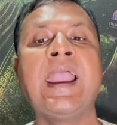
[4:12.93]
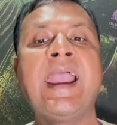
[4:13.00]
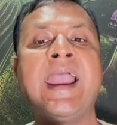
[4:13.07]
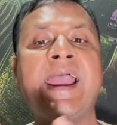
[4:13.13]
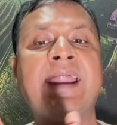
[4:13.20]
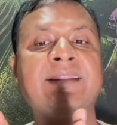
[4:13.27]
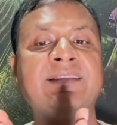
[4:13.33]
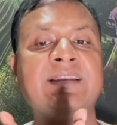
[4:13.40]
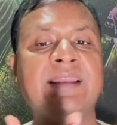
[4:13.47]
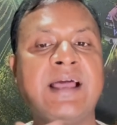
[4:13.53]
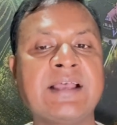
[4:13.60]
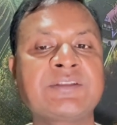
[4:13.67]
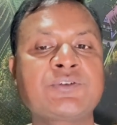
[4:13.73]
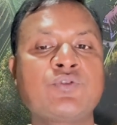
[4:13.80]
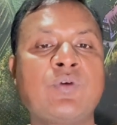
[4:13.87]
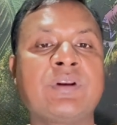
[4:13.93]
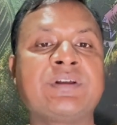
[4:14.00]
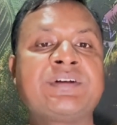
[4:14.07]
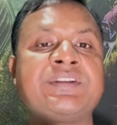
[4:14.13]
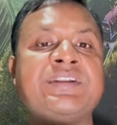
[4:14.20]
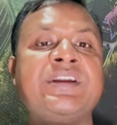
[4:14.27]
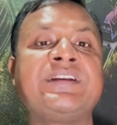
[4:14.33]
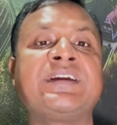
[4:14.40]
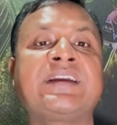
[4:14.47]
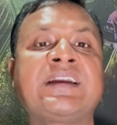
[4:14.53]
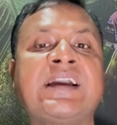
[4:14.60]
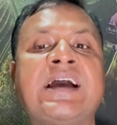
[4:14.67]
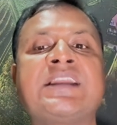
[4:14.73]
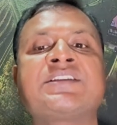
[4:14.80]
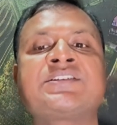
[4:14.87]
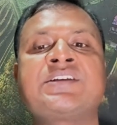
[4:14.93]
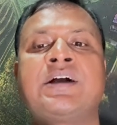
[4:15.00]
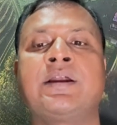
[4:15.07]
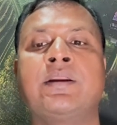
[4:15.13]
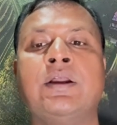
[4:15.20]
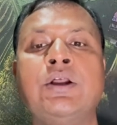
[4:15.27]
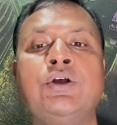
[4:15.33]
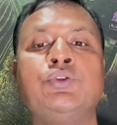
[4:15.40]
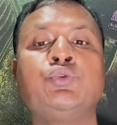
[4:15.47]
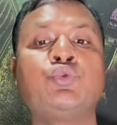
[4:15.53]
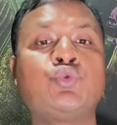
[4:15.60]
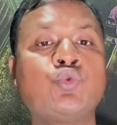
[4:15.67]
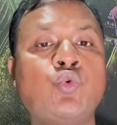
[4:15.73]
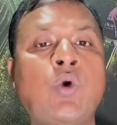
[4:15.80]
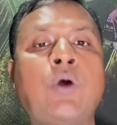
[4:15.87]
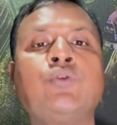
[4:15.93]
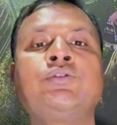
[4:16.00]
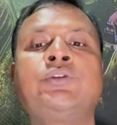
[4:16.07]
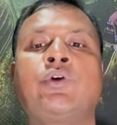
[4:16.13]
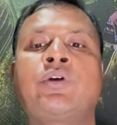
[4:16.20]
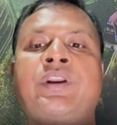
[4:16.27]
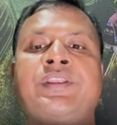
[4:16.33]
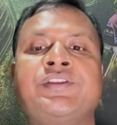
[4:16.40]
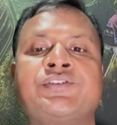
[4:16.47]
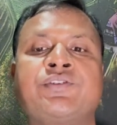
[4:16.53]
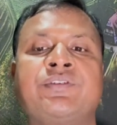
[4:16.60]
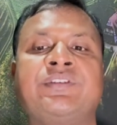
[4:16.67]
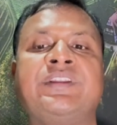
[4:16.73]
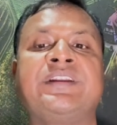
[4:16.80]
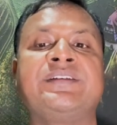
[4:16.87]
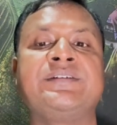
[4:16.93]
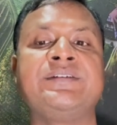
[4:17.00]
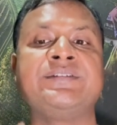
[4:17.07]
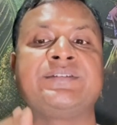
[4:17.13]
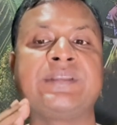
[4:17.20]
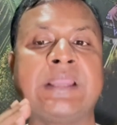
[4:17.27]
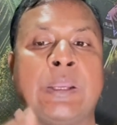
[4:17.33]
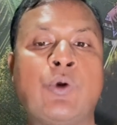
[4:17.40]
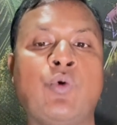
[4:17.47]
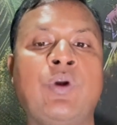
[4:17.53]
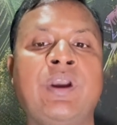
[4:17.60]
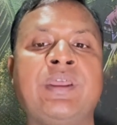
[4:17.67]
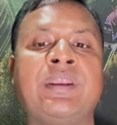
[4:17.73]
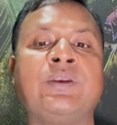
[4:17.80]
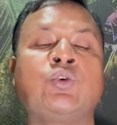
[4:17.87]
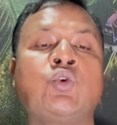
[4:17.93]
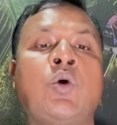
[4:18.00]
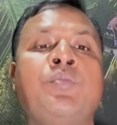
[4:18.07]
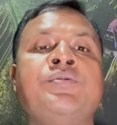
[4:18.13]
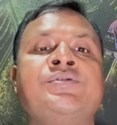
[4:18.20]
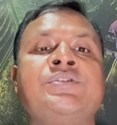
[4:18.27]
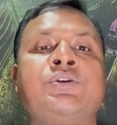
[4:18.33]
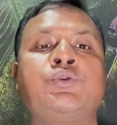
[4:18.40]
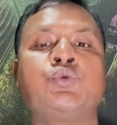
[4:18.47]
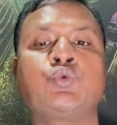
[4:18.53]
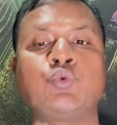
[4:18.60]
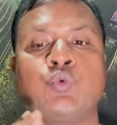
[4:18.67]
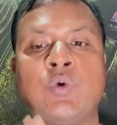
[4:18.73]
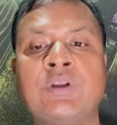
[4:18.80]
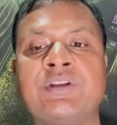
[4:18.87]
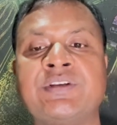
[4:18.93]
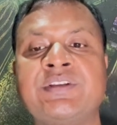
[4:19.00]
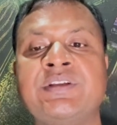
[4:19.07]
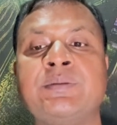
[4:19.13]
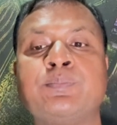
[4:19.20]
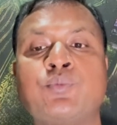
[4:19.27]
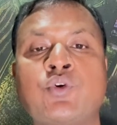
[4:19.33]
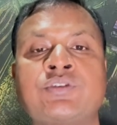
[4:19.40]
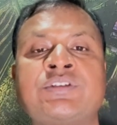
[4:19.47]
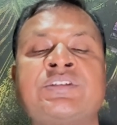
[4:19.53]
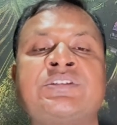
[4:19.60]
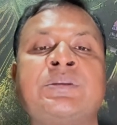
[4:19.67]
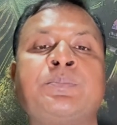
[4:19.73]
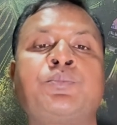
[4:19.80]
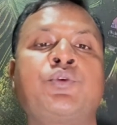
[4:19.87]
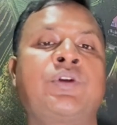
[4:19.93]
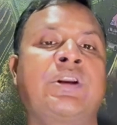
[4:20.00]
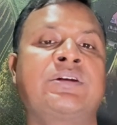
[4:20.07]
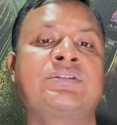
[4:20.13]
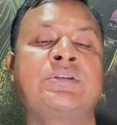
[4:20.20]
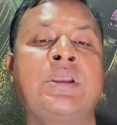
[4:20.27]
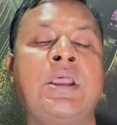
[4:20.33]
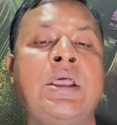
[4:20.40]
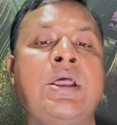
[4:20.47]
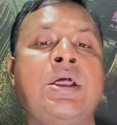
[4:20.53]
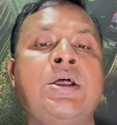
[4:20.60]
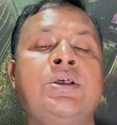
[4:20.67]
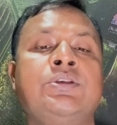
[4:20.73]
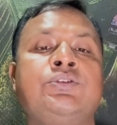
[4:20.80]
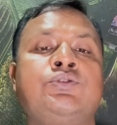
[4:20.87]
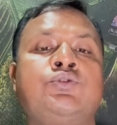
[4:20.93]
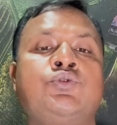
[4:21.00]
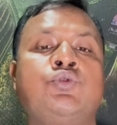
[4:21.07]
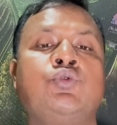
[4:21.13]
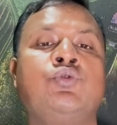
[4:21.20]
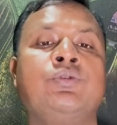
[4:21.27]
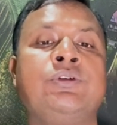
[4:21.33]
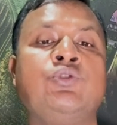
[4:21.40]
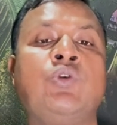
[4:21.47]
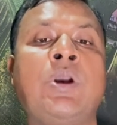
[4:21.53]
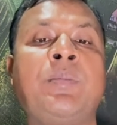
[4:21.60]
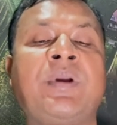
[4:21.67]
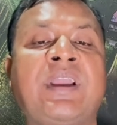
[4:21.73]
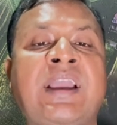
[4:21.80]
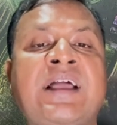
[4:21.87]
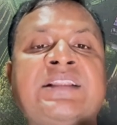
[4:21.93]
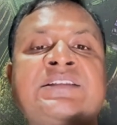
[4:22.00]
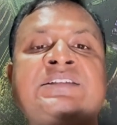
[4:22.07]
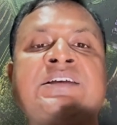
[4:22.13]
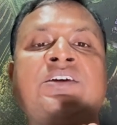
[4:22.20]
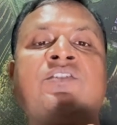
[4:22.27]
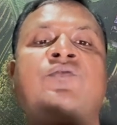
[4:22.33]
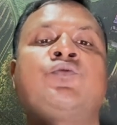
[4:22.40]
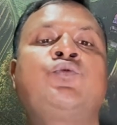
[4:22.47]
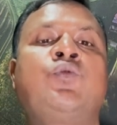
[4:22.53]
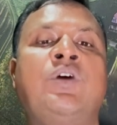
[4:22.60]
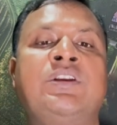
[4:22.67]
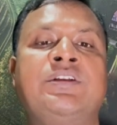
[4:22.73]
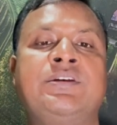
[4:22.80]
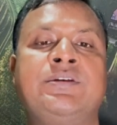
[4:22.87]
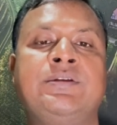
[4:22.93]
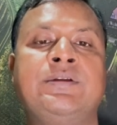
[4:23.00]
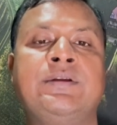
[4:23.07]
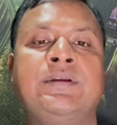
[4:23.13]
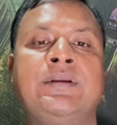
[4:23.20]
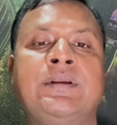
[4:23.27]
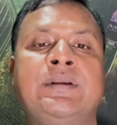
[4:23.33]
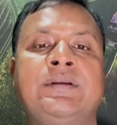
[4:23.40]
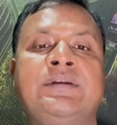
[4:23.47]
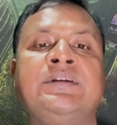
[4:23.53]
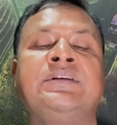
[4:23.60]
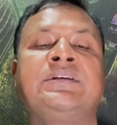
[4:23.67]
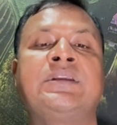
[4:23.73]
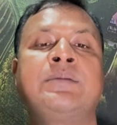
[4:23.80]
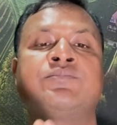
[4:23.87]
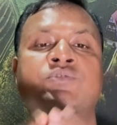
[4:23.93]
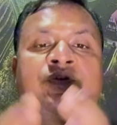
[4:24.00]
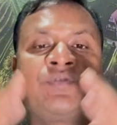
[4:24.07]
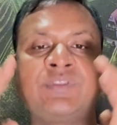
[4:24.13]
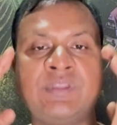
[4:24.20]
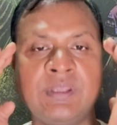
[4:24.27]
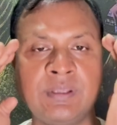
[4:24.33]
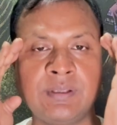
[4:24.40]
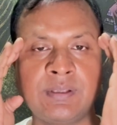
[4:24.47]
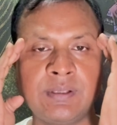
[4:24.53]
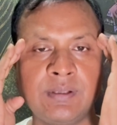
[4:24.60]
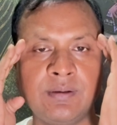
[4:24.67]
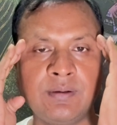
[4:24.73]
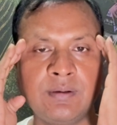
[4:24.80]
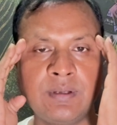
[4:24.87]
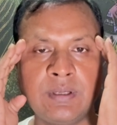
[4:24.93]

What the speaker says: And the last one, create a culture throughout the organization that is aware and committed to quality in process and products. So you have a culture of quality in terms of thinking,